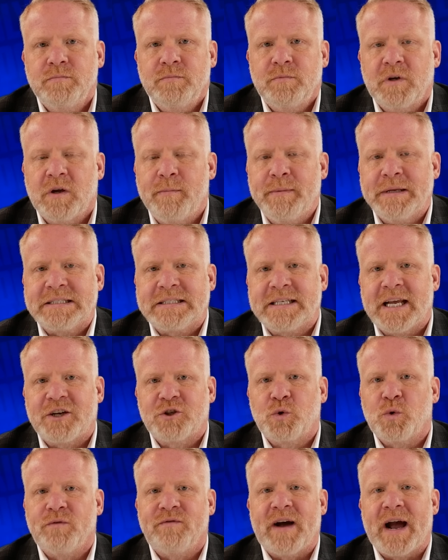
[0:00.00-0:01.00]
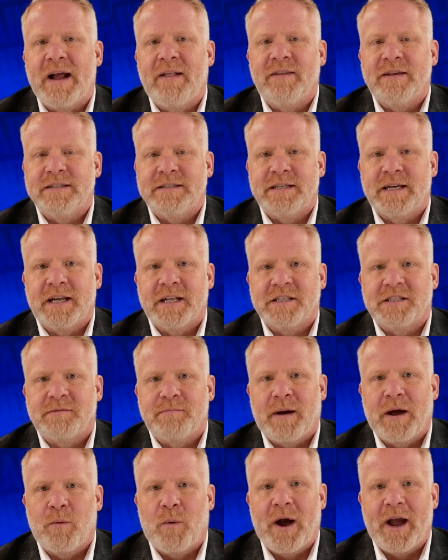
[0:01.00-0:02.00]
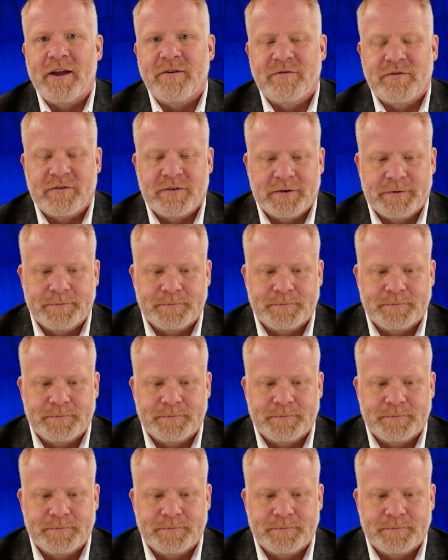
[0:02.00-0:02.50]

commit sexual violence against my wife.